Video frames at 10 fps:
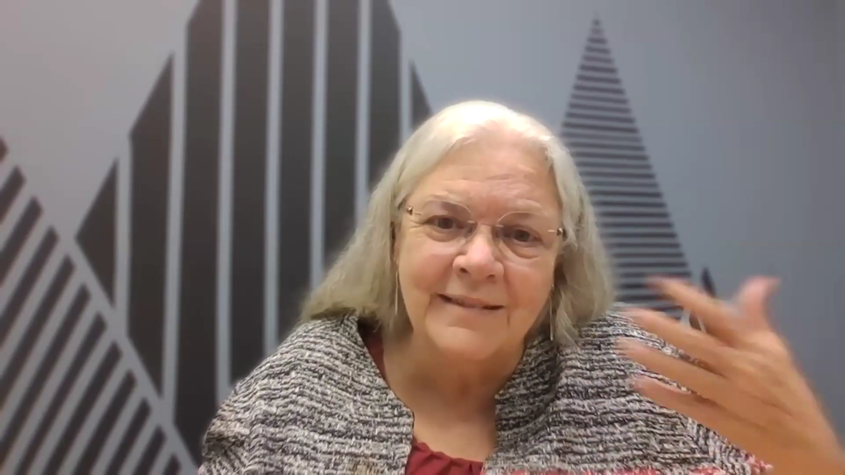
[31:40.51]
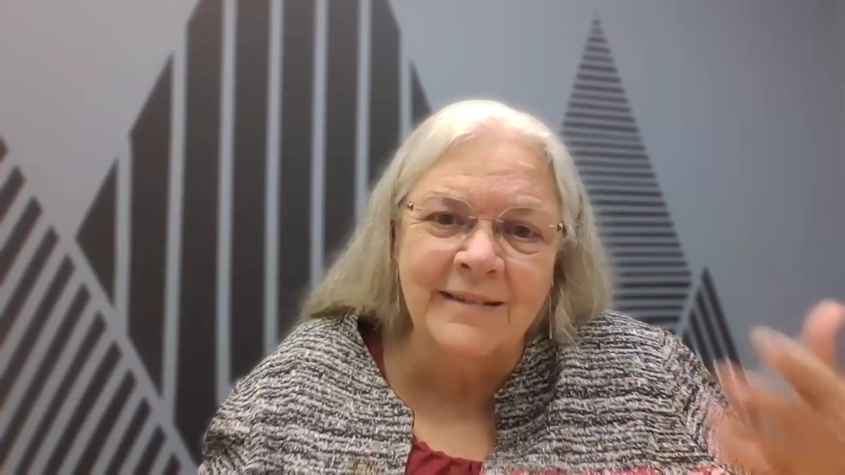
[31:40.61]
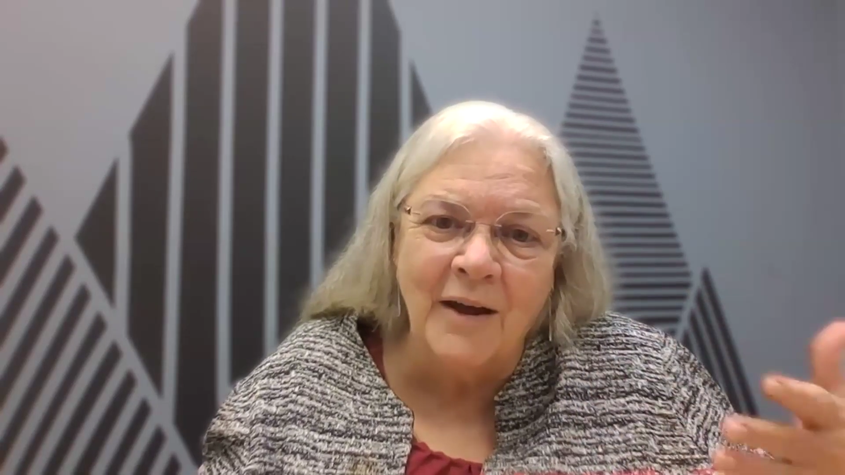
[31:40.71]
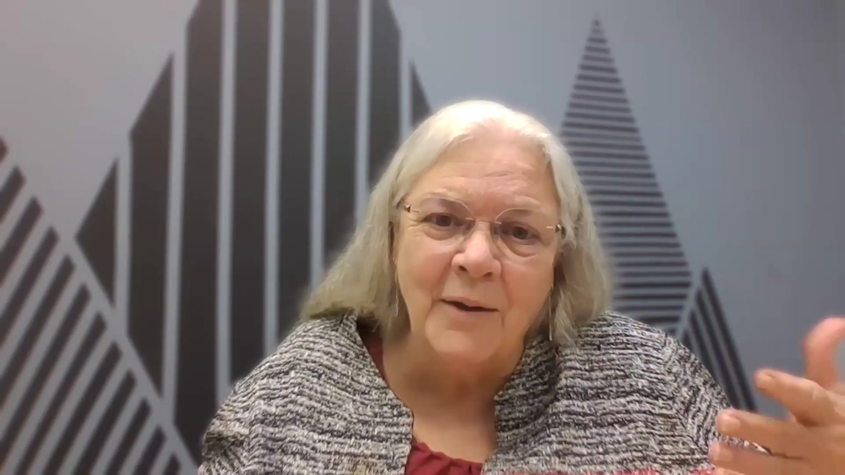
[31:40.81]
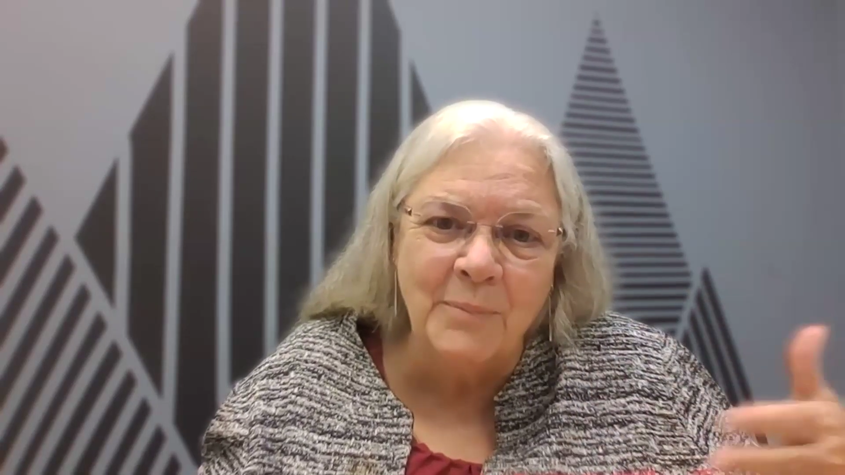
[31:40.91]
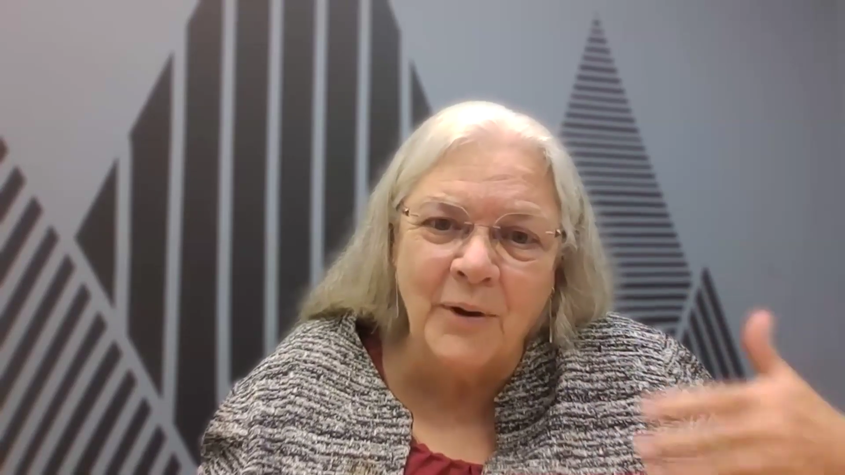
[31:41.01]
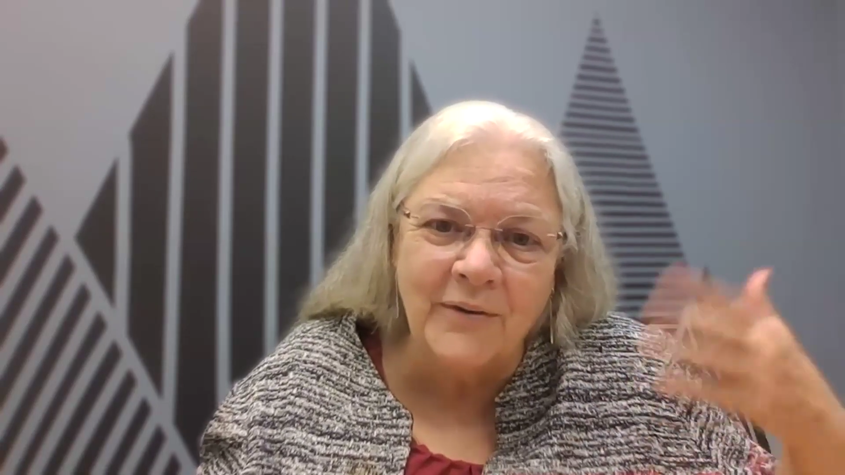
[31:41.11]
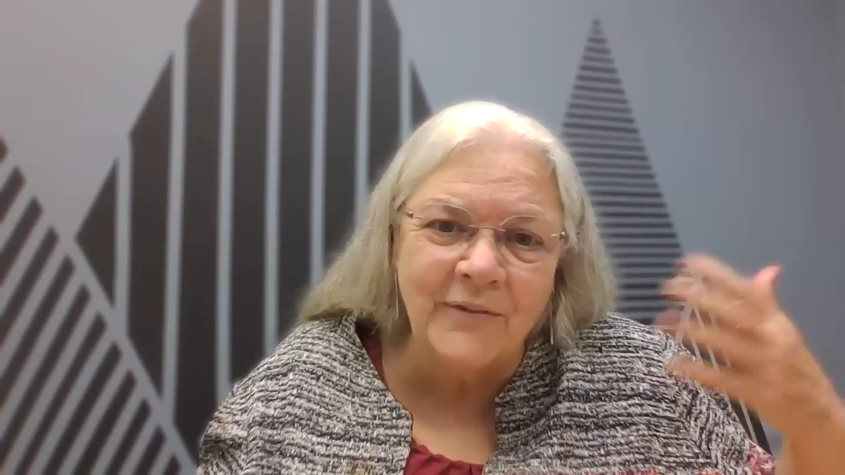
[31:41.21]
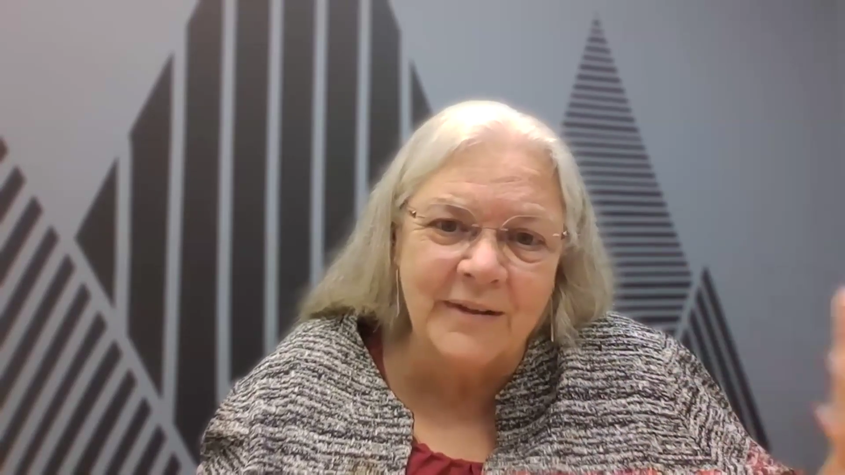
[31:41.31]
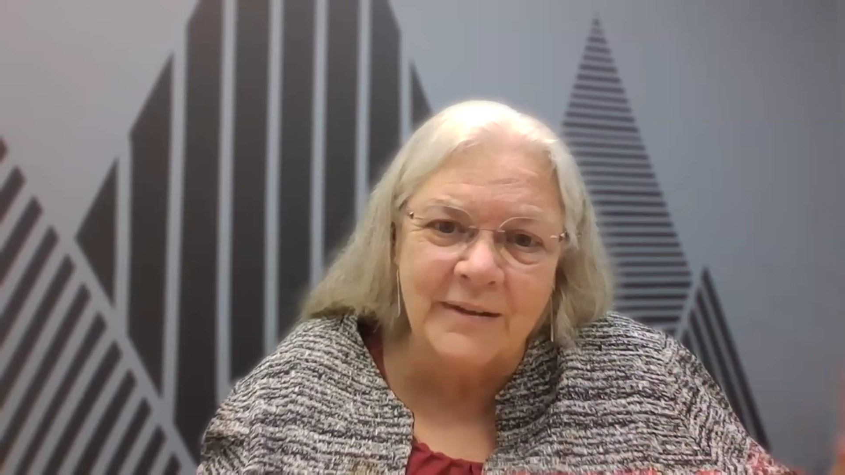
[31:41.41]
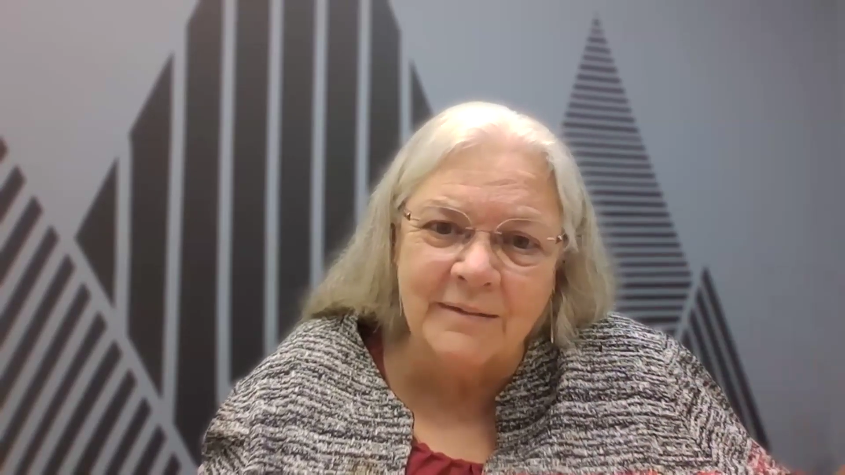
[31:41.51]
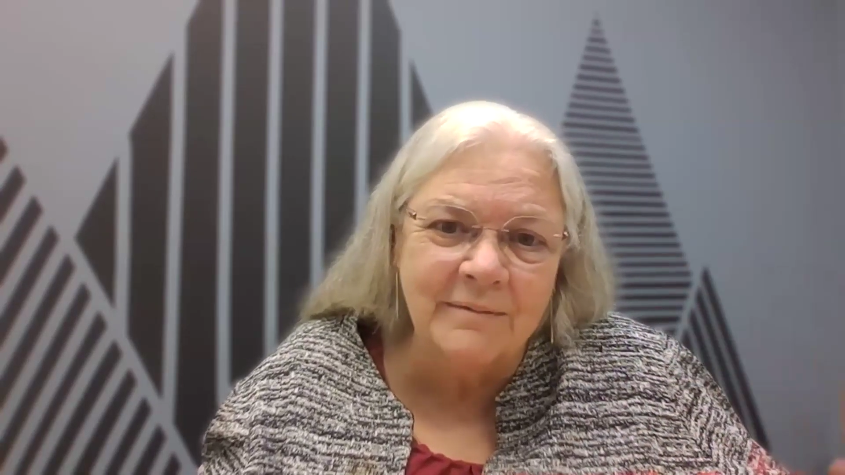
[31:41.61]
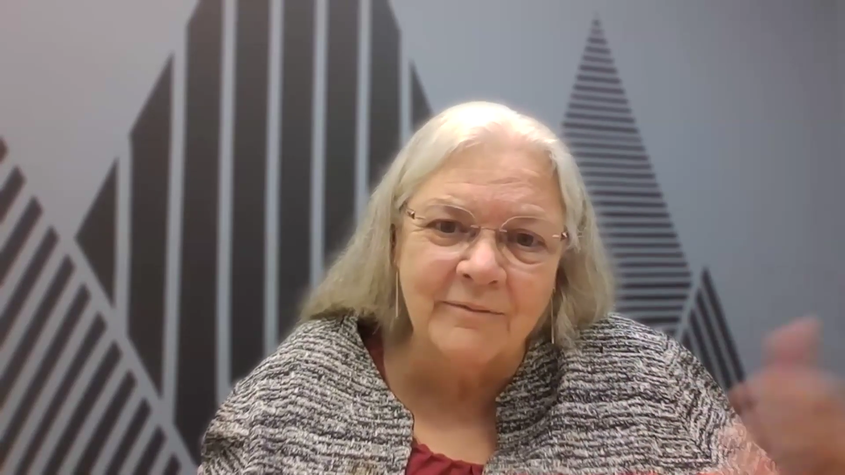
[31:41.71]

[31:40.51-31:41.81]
nonpartisan